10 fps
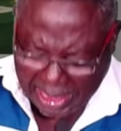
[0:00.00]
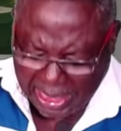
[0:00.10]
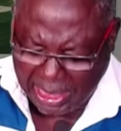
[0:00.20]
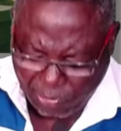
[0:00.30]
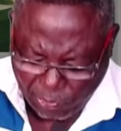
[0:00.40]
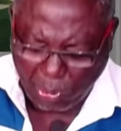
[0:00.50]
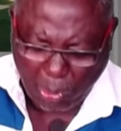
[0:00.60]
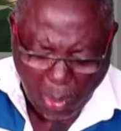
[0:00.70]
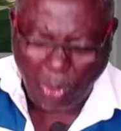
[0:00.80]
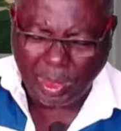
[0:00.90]
evil
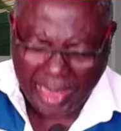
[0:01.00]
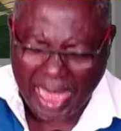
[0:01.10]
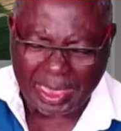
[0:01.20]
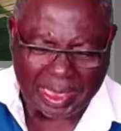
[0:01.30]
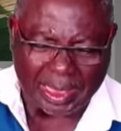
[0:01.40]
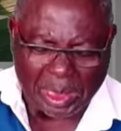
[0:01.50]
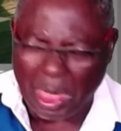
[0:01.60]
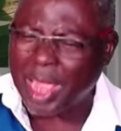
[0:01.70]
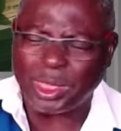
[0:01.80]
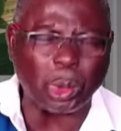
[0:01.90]
called cancer
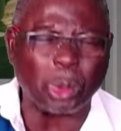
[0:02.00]
tries